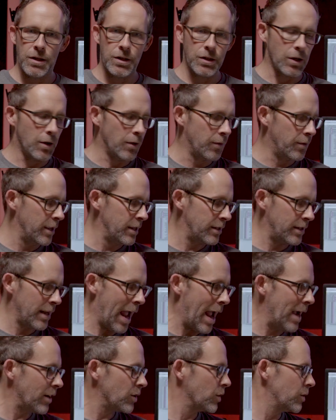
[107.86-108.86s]
So this
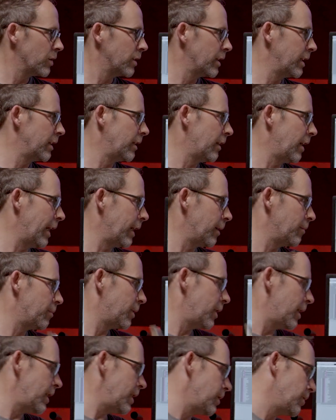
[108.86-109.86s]
actually, I can
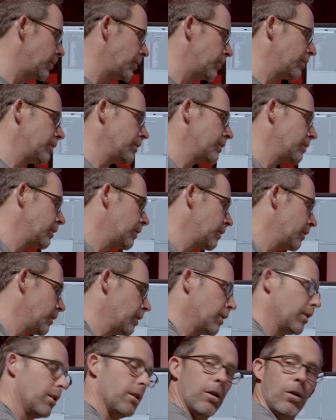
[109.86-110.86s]
play you
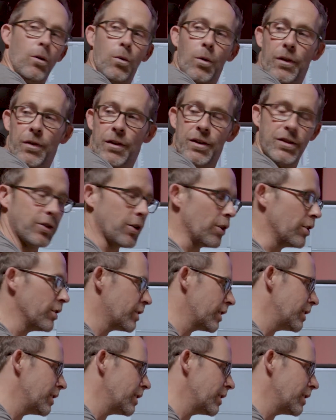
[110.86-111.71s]
what this turns